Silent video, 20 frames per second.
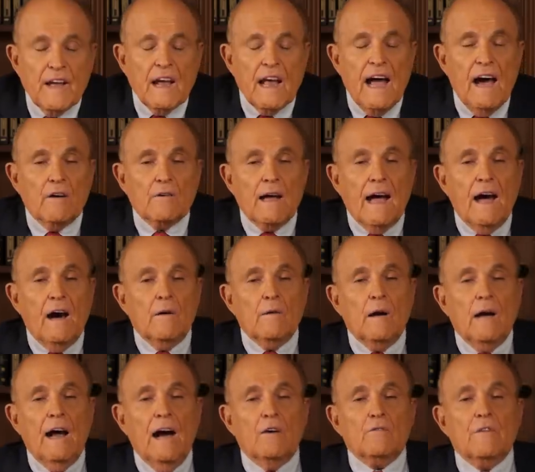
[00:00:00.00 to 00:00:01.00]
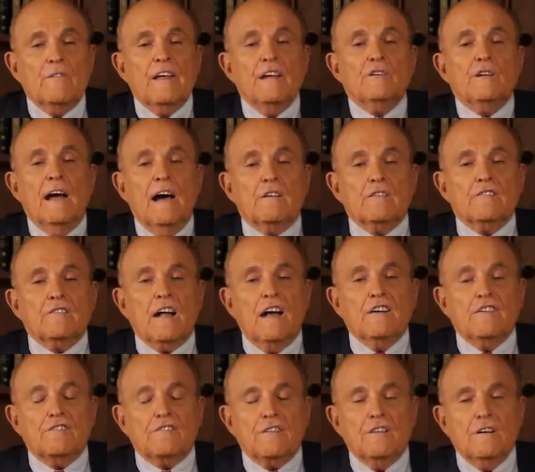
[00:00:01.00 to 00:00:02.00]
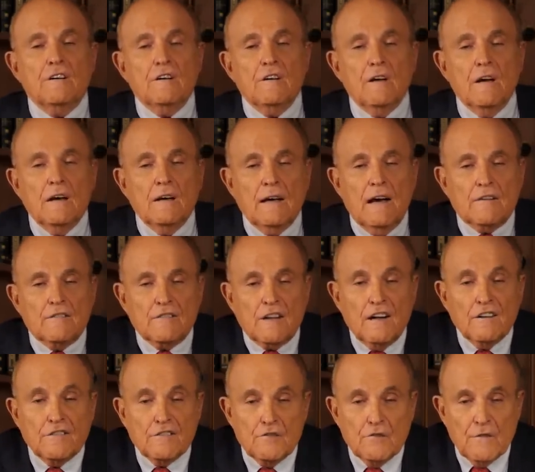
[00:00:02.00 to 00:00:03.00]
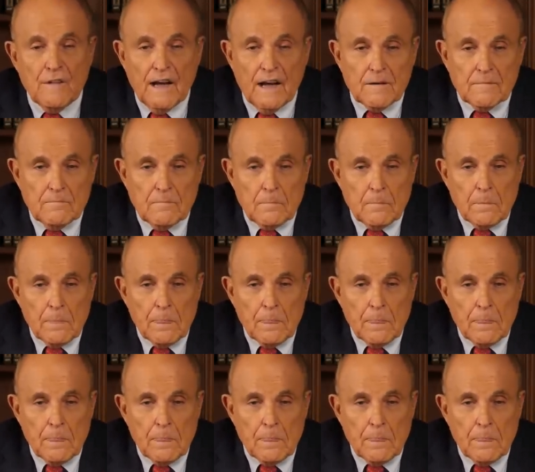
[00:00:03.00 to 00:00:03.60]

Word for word: do daily they? How, how, the, how do they? How does ICE? How does ICE do that?